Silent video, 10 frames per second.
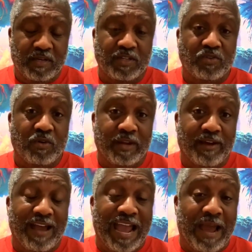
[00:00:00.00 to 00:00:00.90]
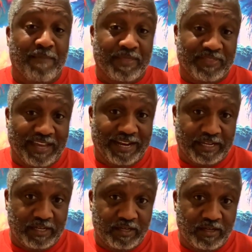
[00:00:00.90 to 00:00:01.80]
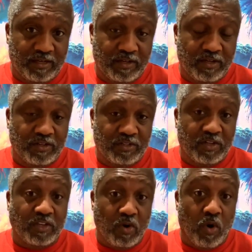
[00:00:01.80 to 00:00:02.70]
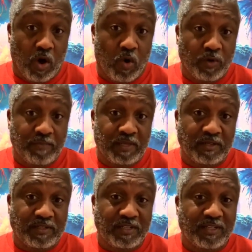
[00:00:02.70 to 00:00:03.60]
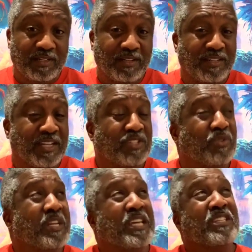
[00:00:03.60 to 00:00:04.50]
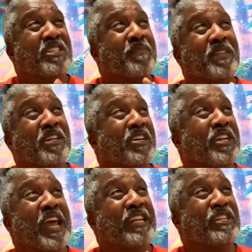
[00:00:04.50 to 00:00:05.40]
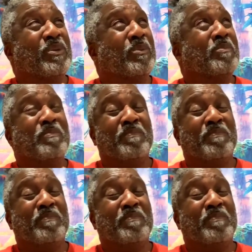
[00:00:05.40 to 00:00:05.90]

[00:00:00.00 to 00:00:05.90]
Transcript: Because you are now apathetic to your own ability that you need something to connect to.